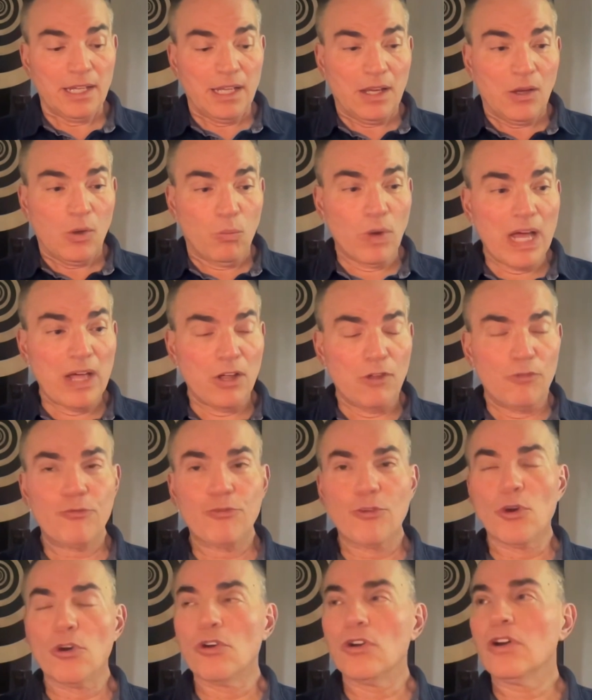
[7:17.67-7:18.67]
Well,
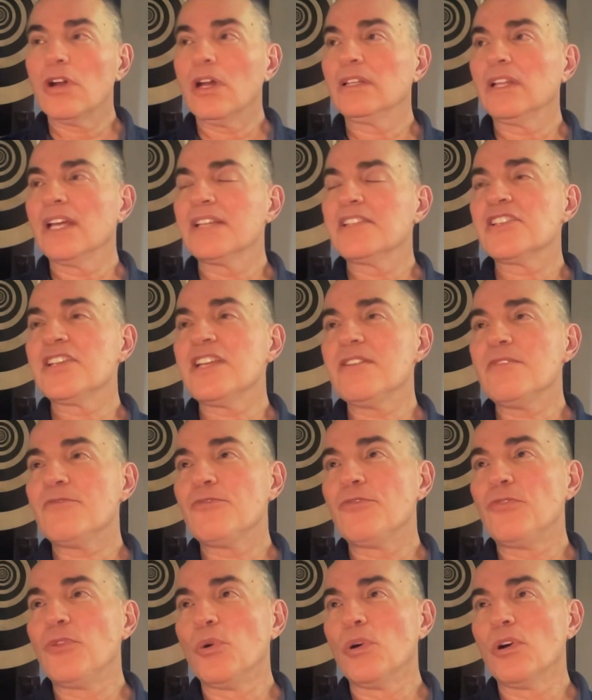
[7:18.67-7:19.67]
for
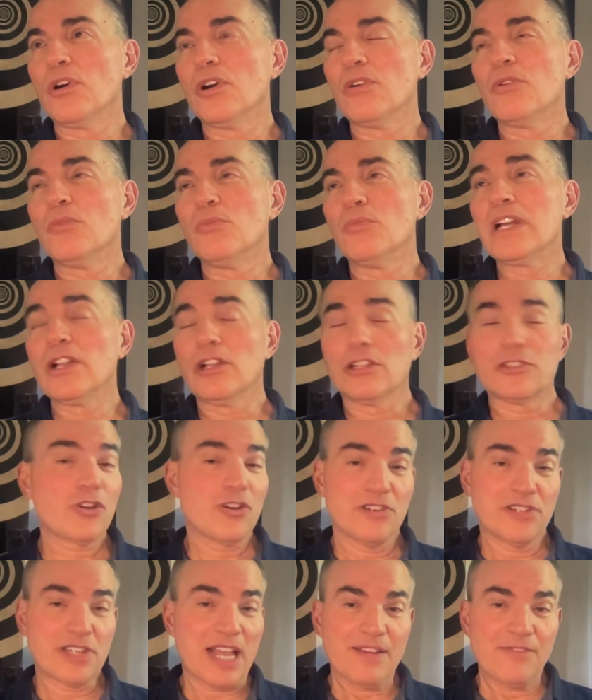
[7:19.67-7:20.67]

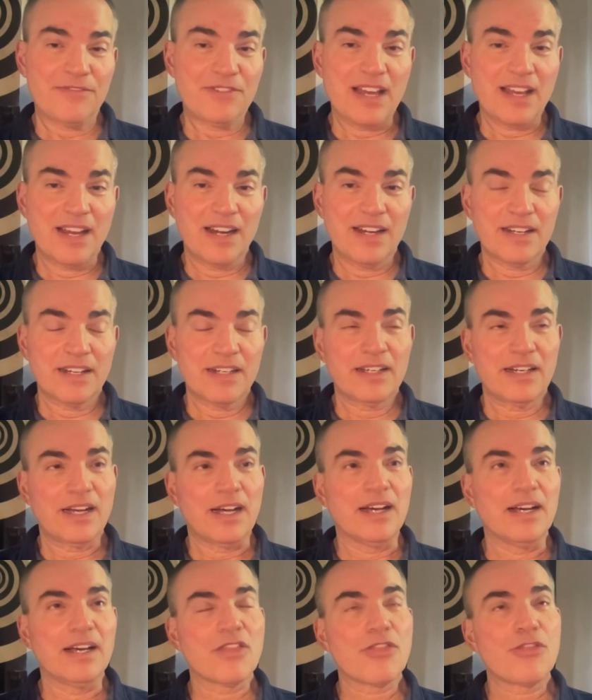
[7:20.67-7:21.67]
realtors, I've not
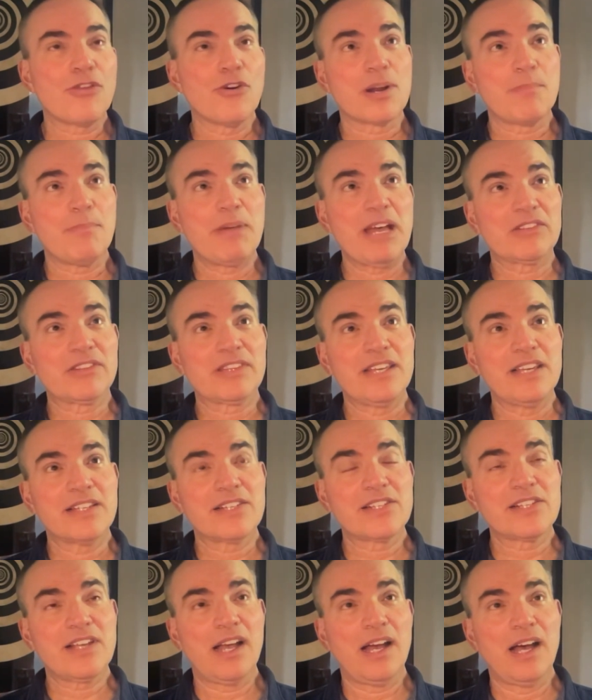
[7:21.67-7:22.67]
thought about this.